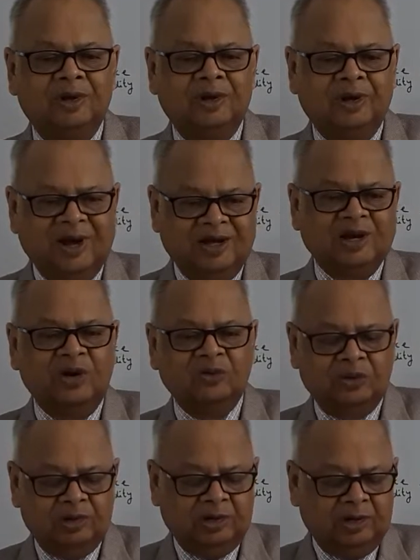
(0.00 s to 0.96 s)
Write down.
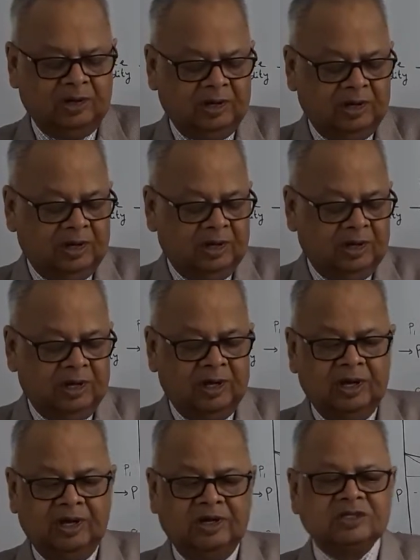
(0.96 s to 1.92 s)

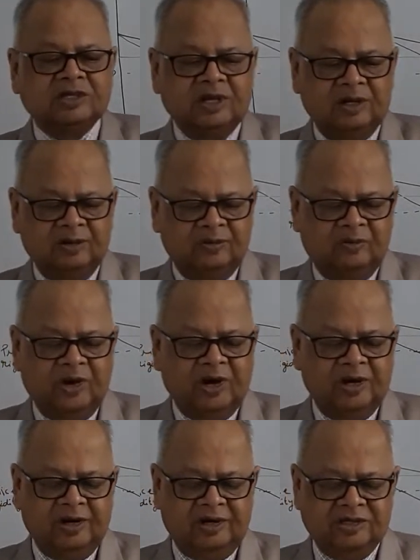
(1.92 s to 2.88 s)

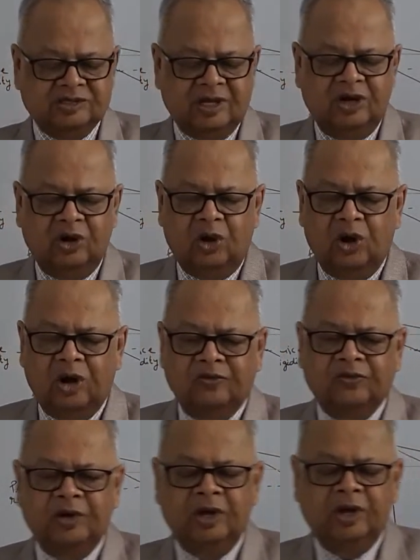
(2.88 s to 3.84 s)
Reason
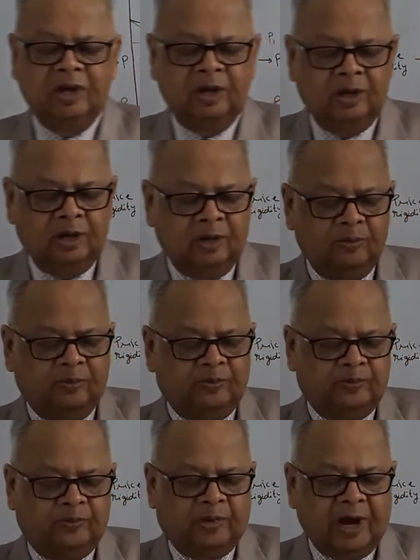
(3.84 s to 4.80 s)
of
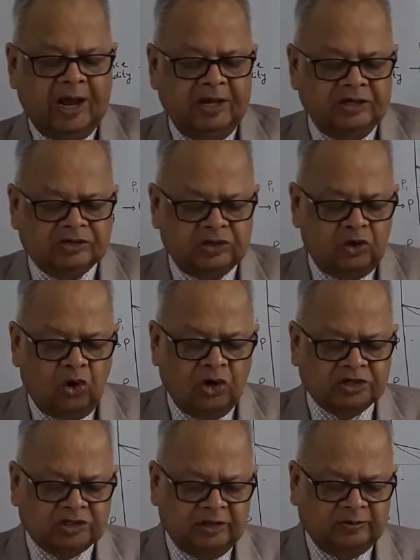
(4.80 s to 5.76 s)
price not
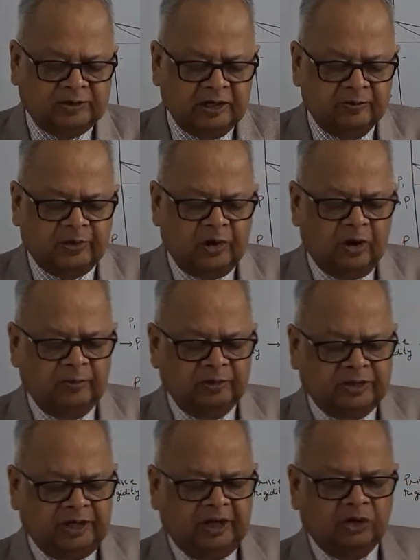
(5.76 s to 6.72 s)
shifting
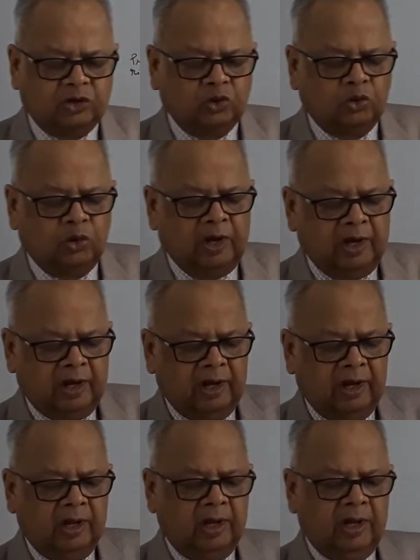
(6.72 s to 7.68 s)
from king to
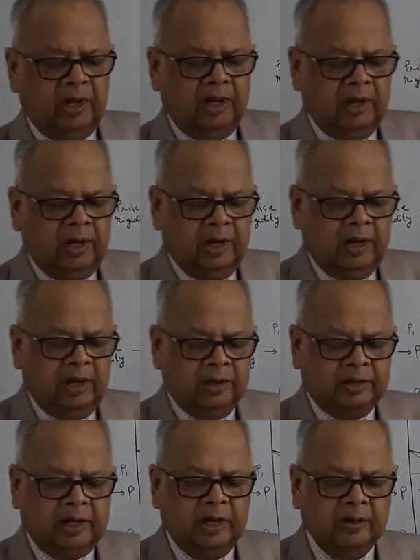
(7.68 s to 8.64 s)

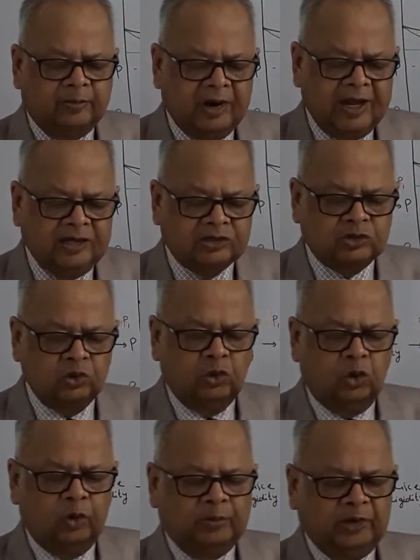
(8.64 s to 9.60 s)
king price
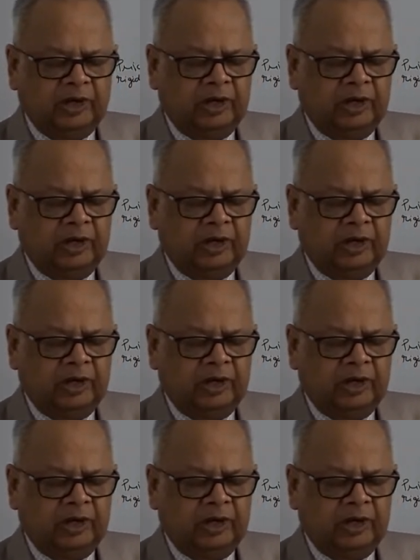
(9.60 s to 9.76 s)
OP